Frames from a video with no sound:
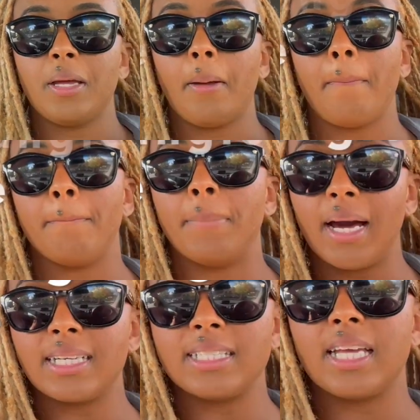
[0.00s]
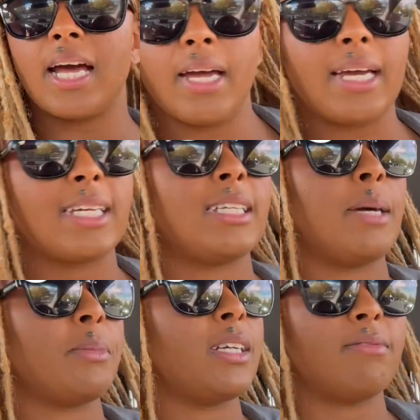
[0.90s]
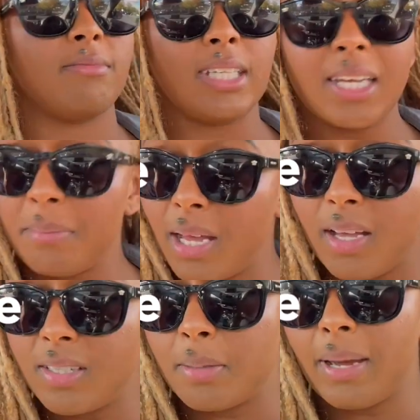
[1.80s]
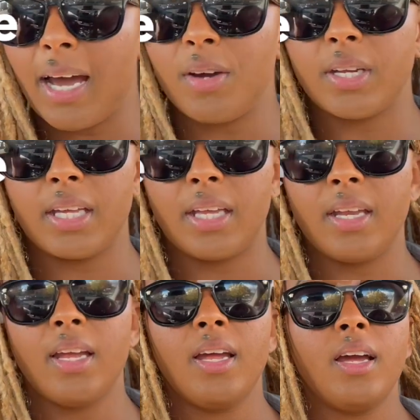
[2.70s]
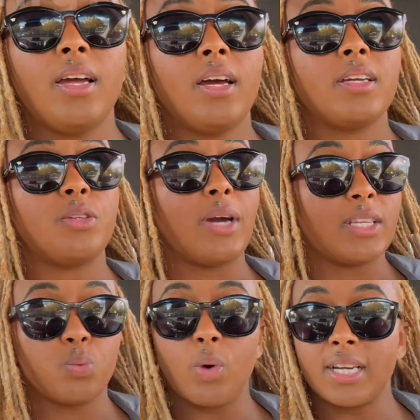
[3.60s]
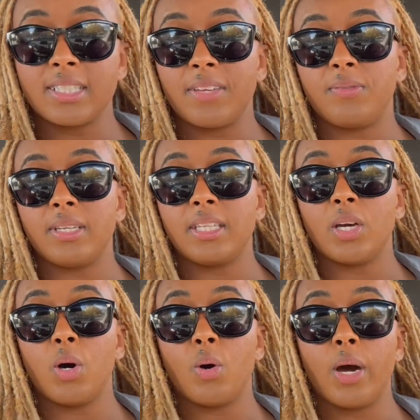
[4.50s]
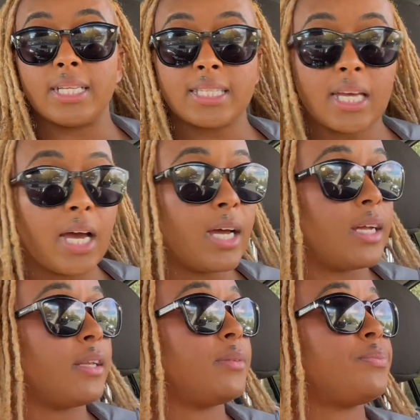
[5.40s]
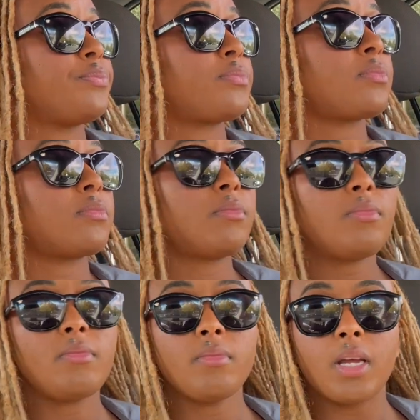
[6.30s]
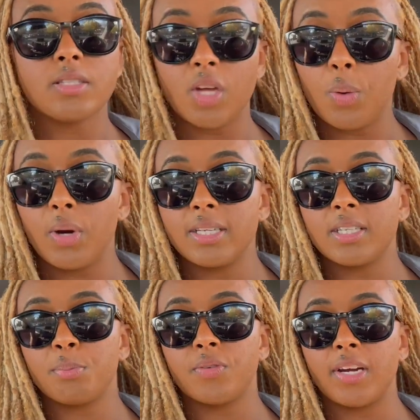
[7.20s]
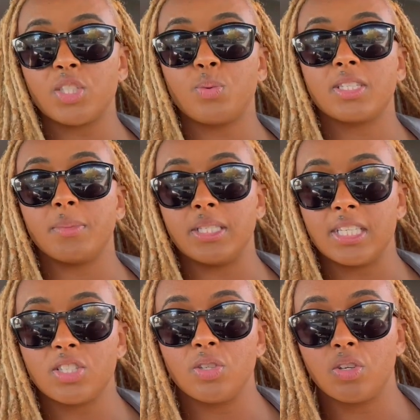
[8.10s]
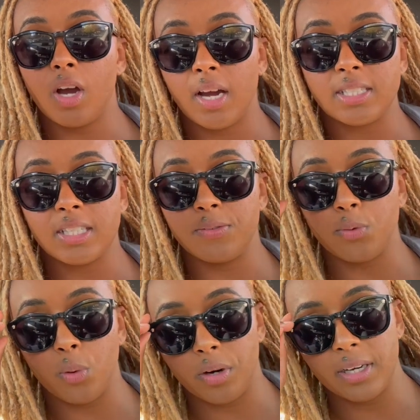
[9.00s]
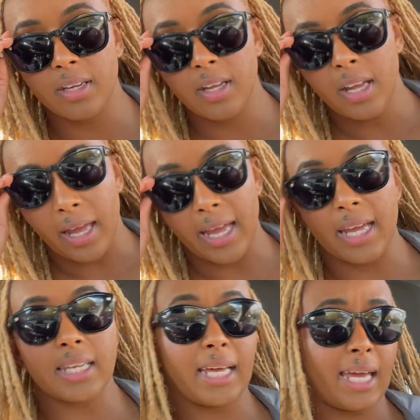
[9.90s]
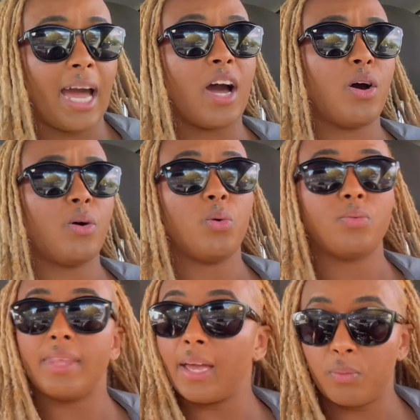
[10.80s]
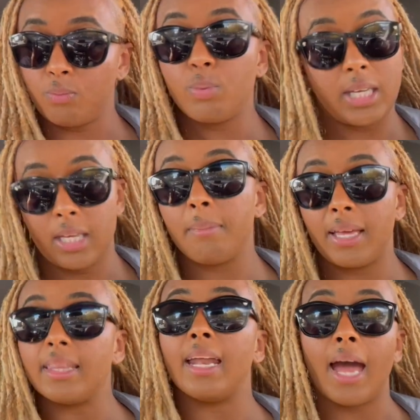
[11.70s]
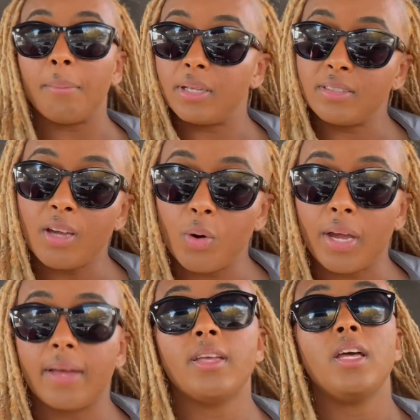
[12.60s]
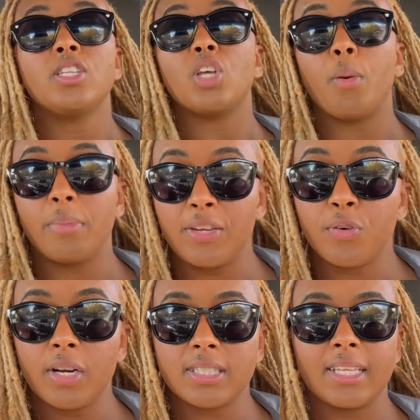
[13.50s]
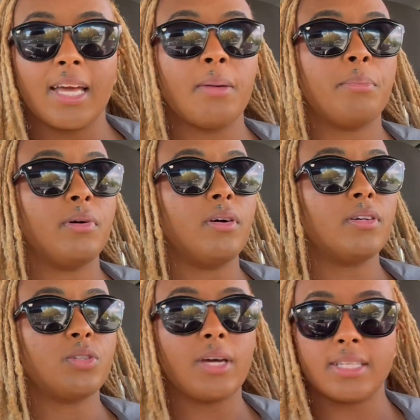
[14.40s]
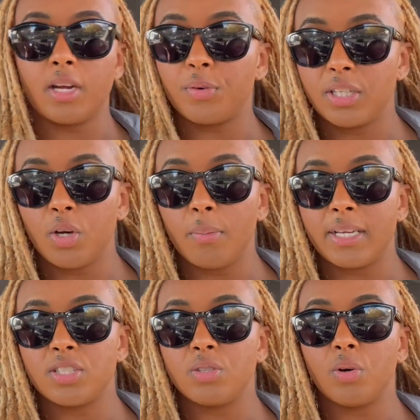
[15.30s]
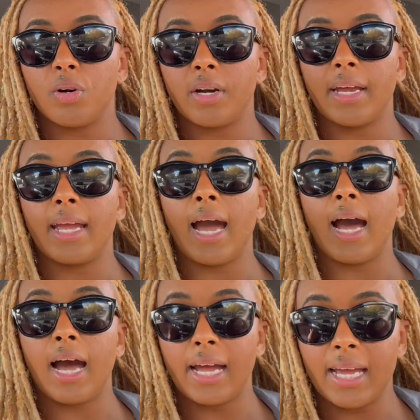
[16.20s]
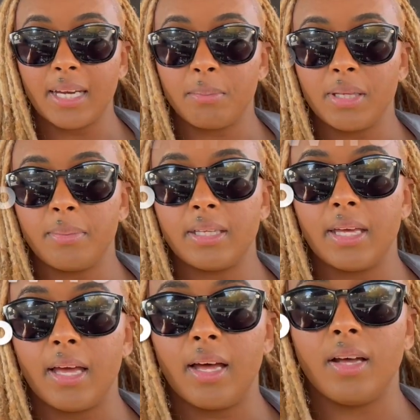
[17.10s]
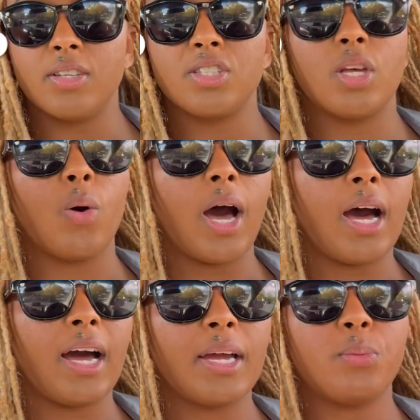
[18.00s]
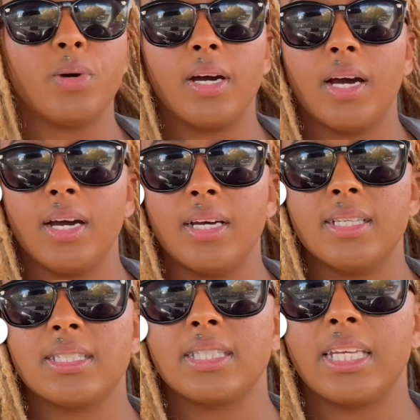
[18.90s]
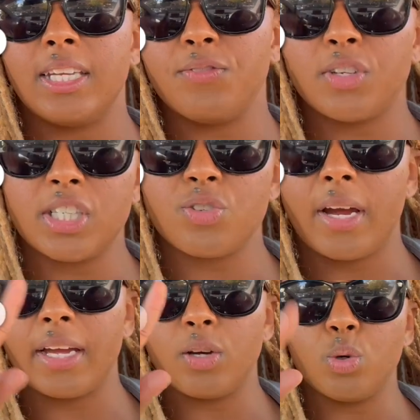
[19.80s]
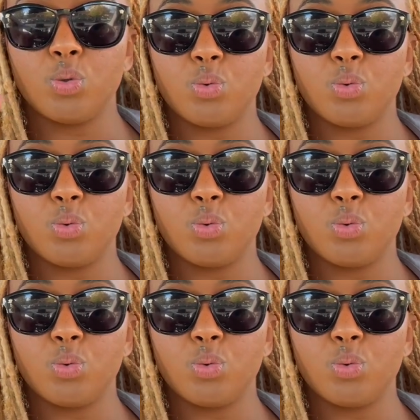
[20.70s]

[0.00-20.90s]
body type. I'm getting emails about it. You guys watch that video a ton. So I wanted to provide you with some additional content for it and like how that we can make that happen. Okay. So me, for example, you guys already know my story. I had a BBL. So I was an inverted triangle